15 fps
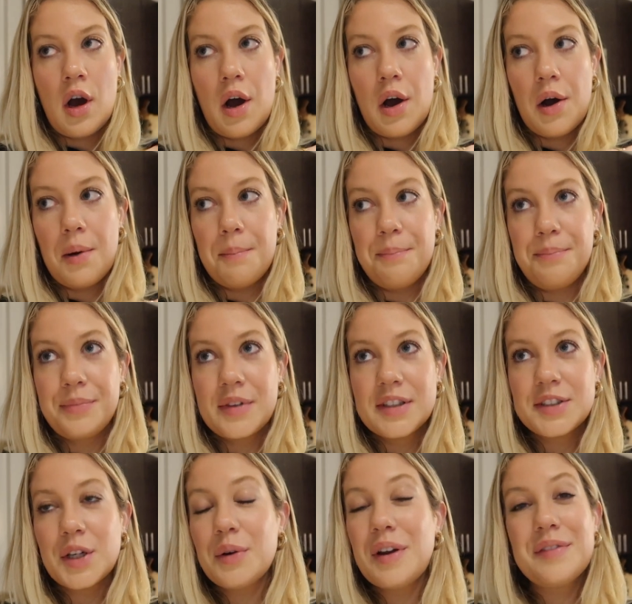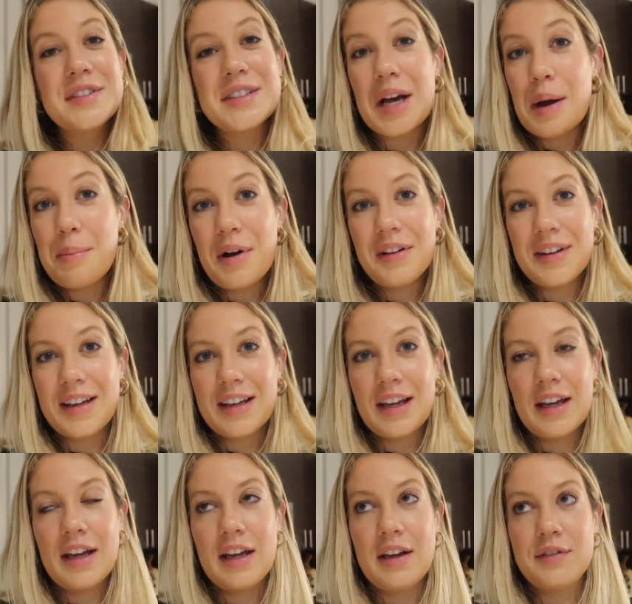Um, so if it's up, I'll link
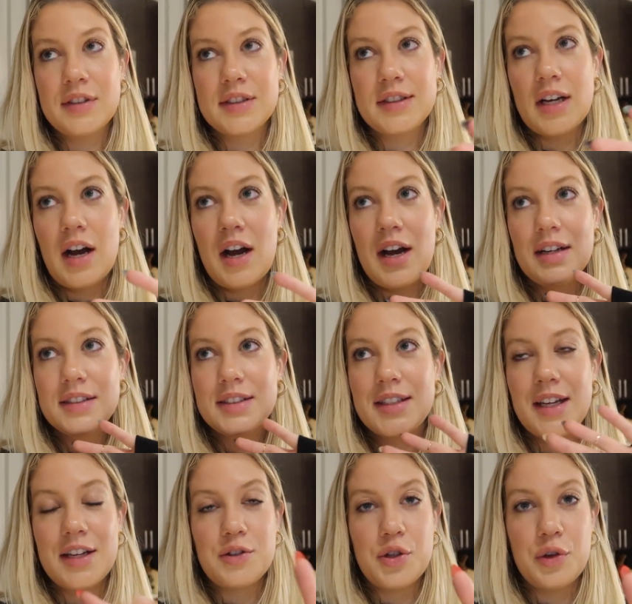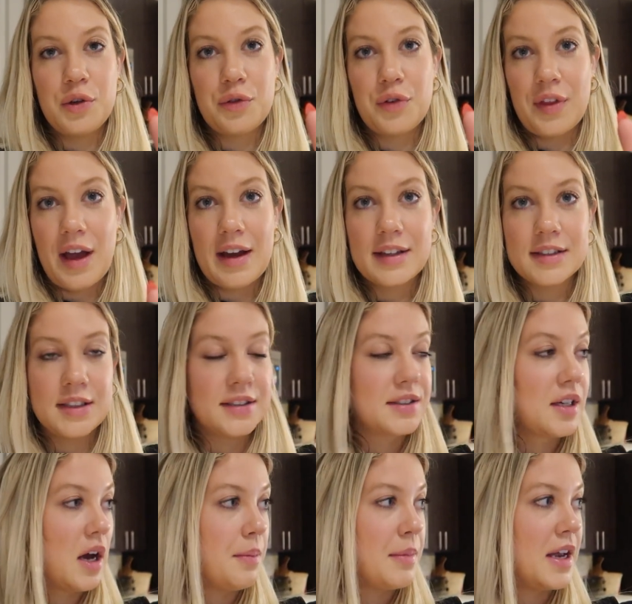it. If it's not, stay tuned for that because that's
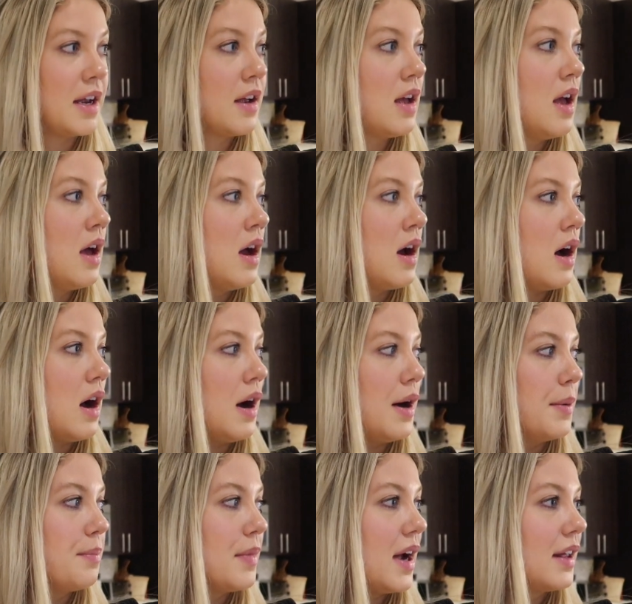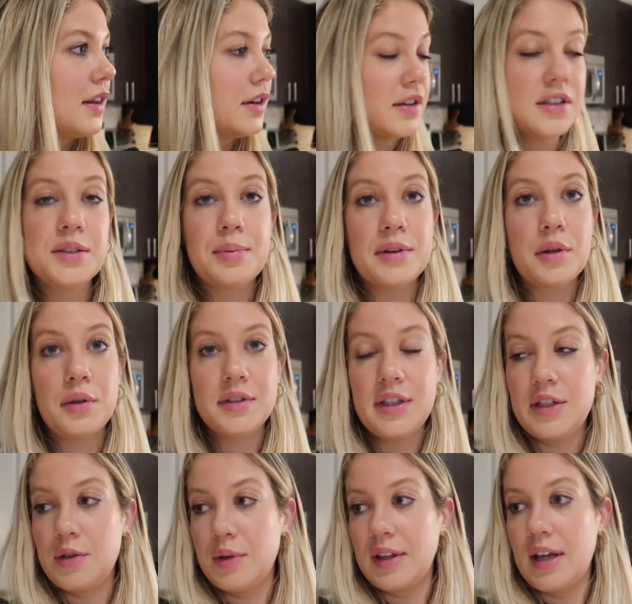coming. Um, I literally spent the whole
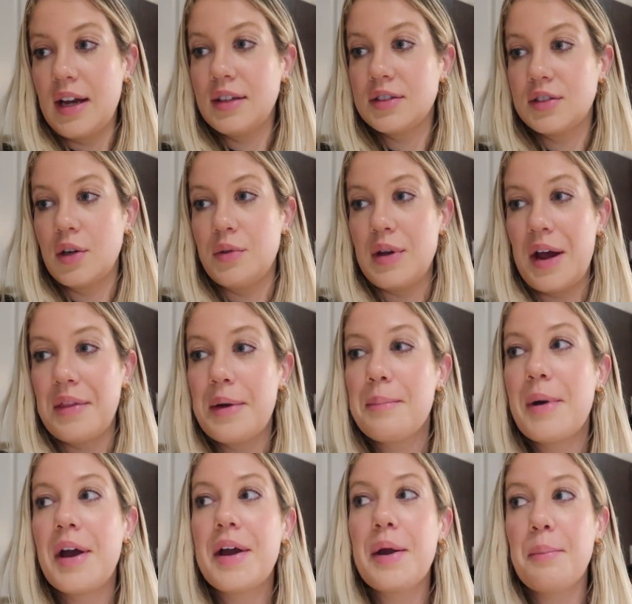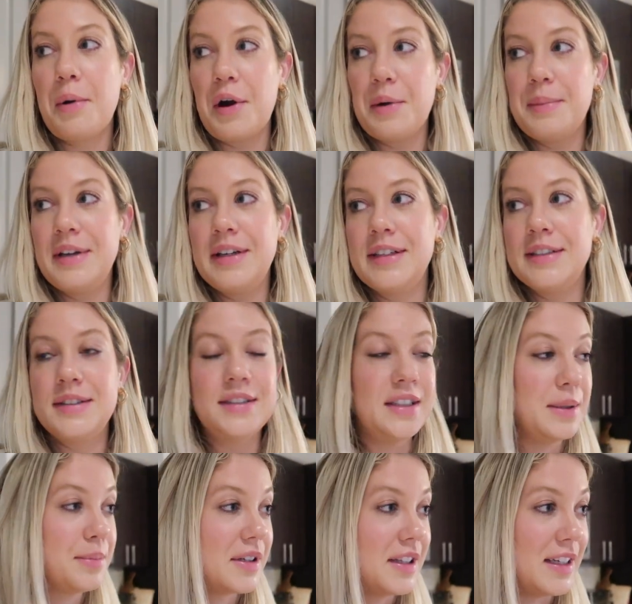day doing that. So now that my apartment is
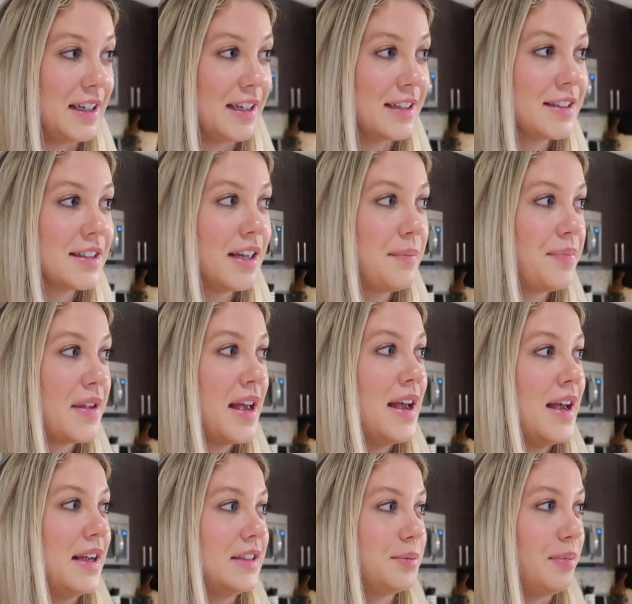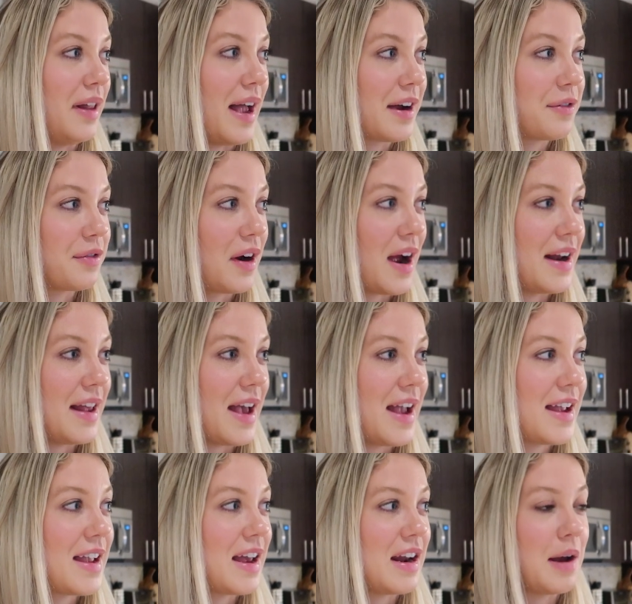deep cleaned, it's Black
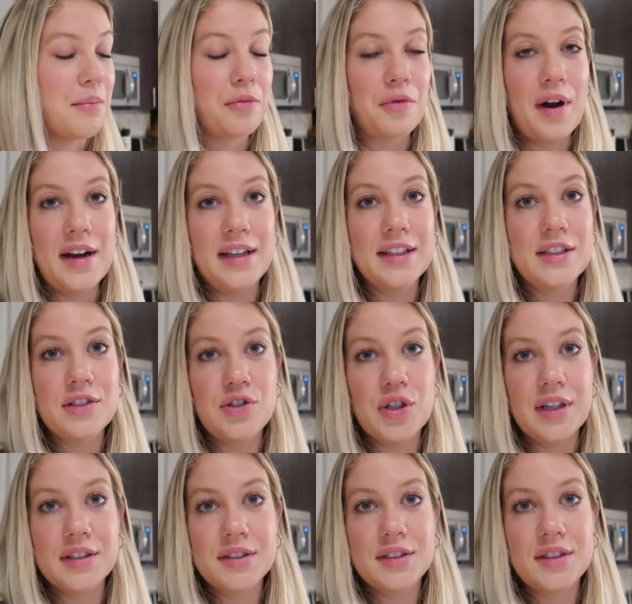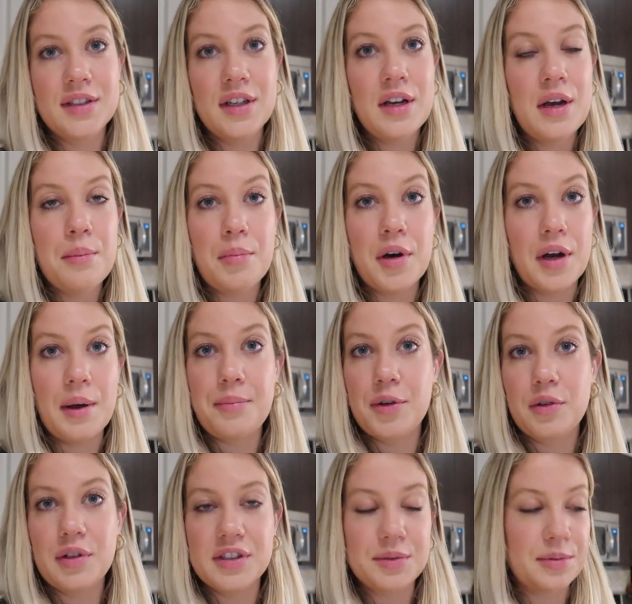Friday and I'm ready to just put up the
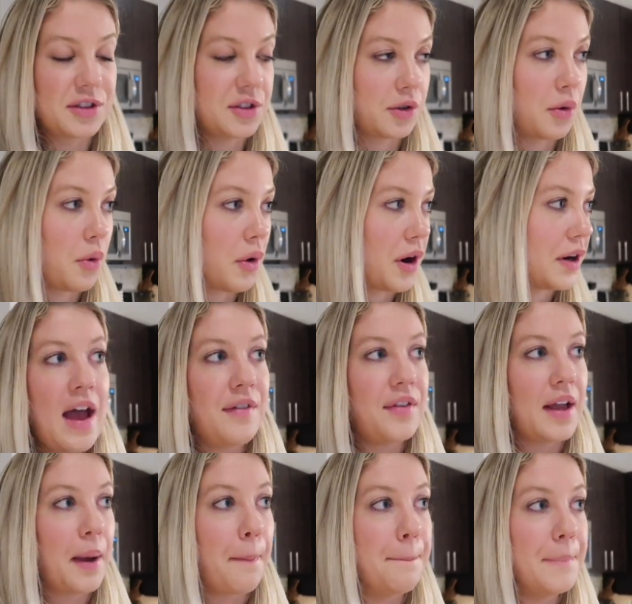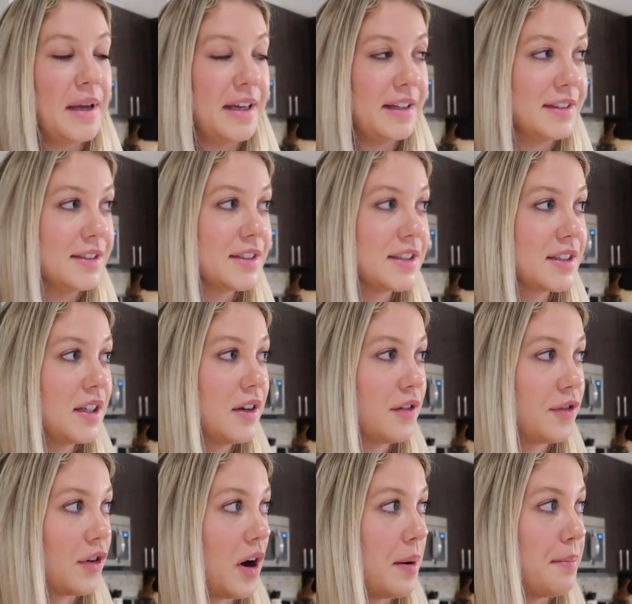Christmas decor. I have like bins
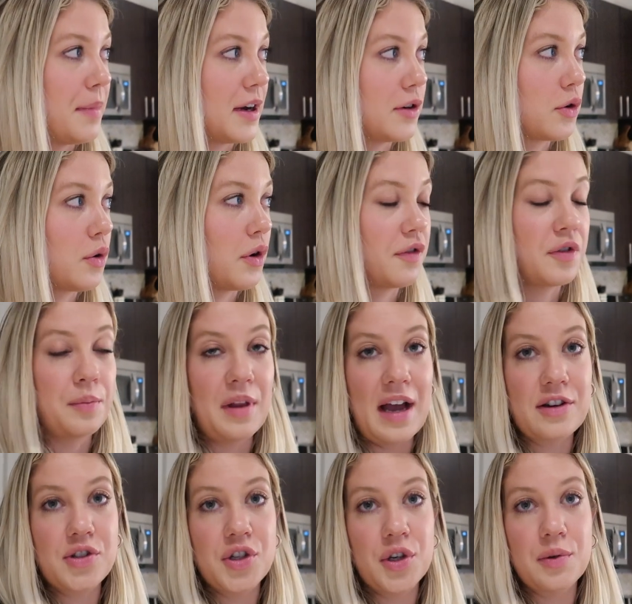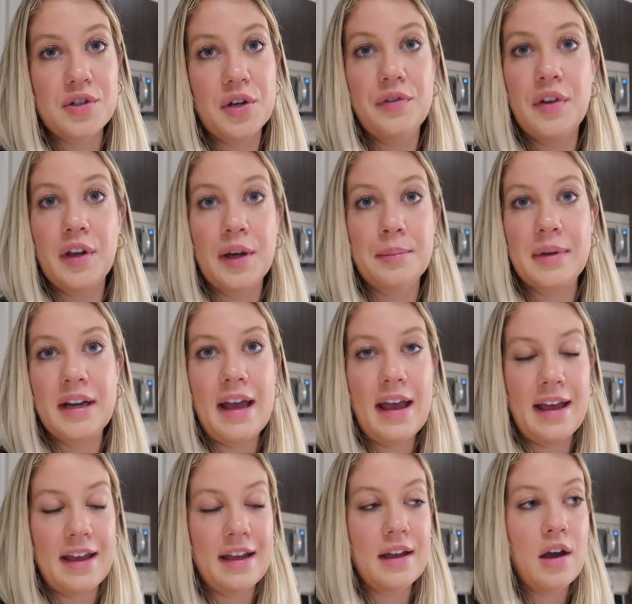from my decor from last year, which I feel like I'm gonna
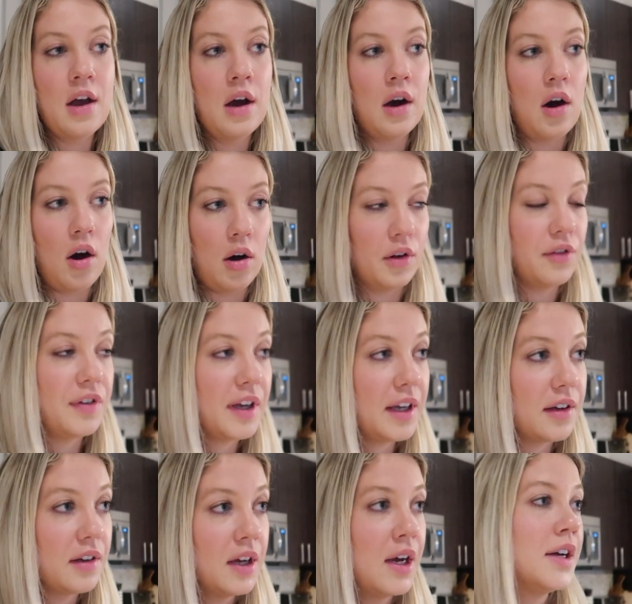hate all of it.